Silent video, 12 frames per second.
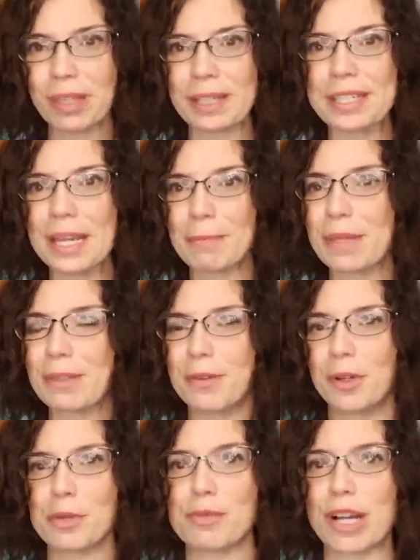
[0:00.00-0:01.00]
Take me through
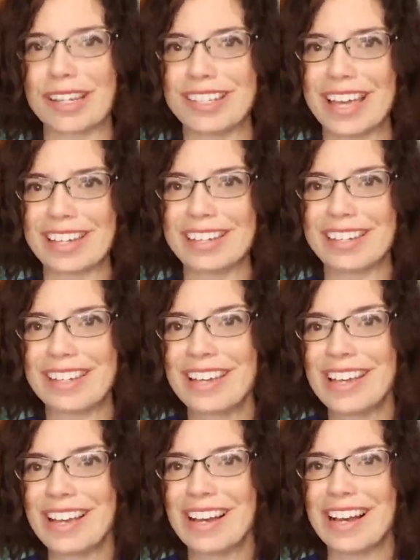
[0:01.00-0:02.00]
your process.
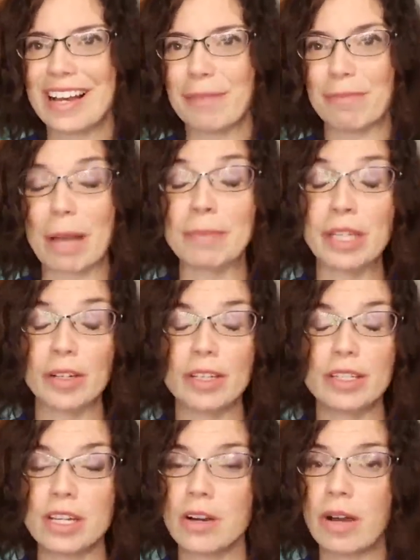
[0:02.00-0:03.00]
I'm curious
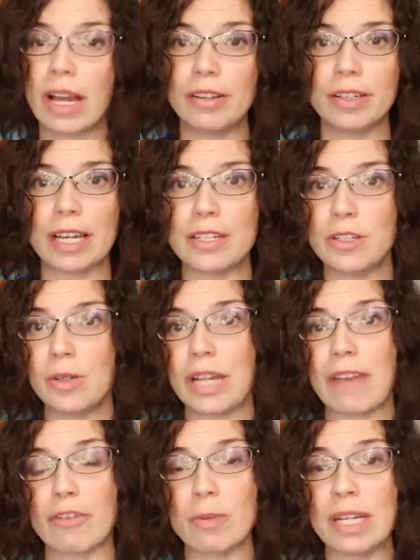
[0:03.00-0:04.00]
to know how you guys do it.
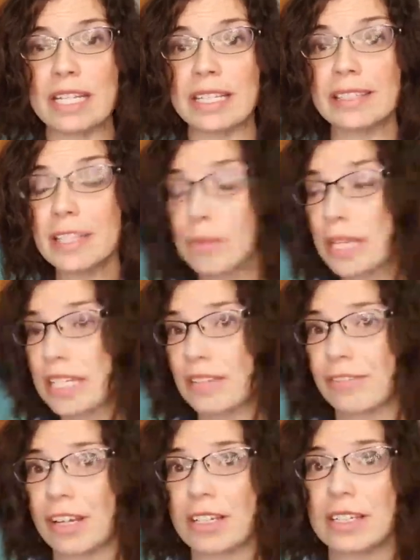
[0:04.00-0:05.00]
Everybody's a little bit
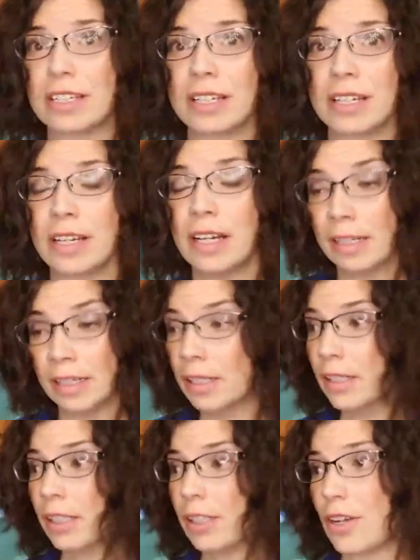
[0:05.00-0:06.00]
different.
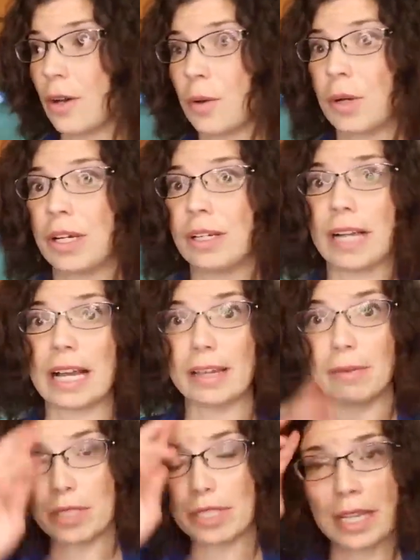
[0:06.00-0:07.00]
So I
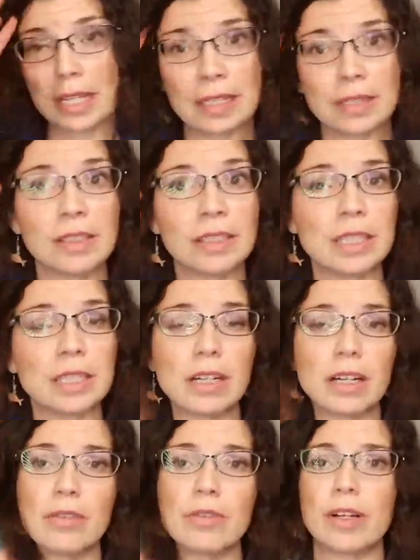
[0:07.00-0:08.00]
was telling
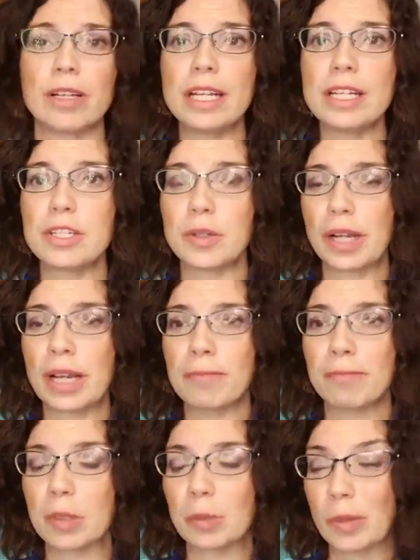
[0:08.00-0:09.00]
over on
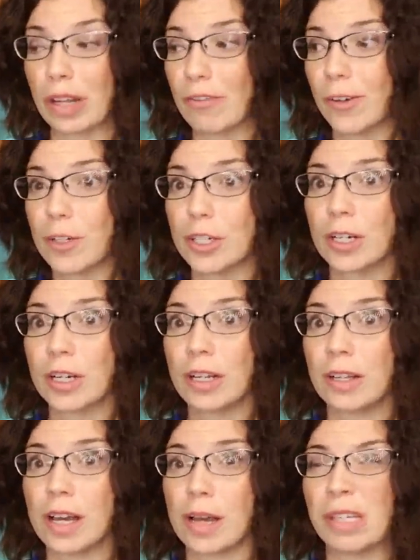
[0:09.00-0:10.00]
Instagram, when I first started in
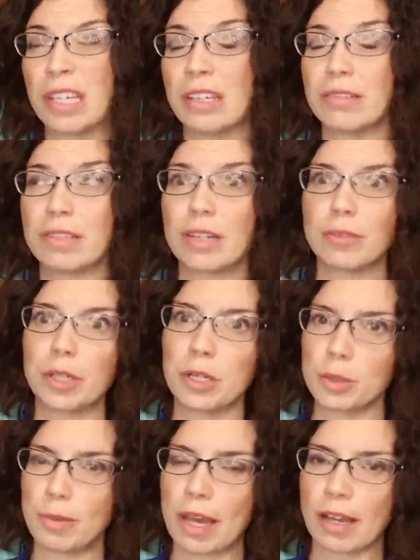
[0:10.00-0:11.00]
the hobby several
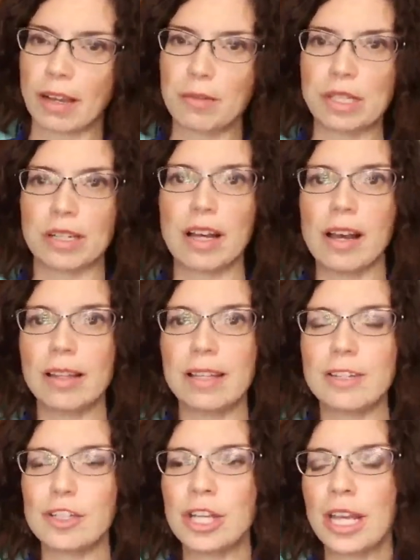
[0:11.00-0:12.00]
years back, I was in
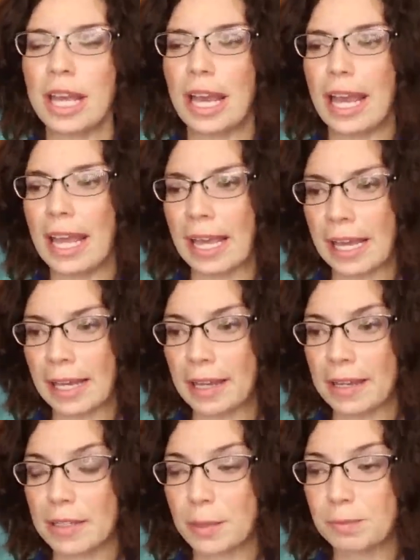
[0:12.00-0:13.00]
college
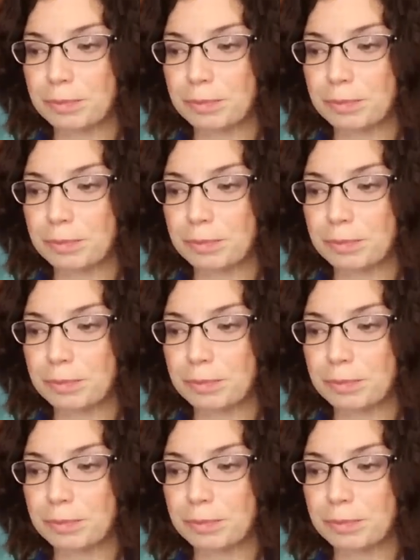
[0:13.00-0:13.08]
and